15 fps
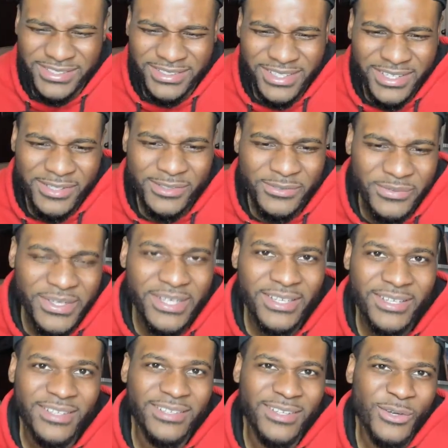a Lakers fan.
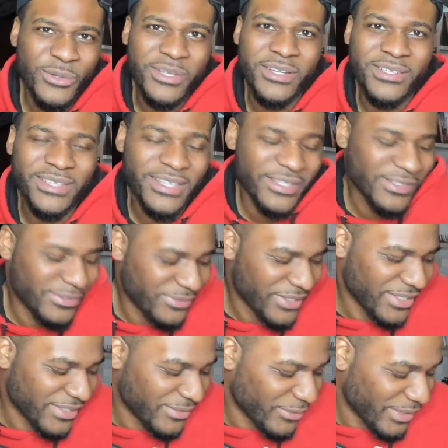He a low-key Lakers
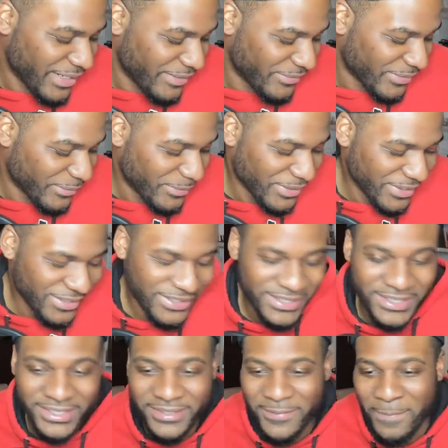fan or whatever, but yeah.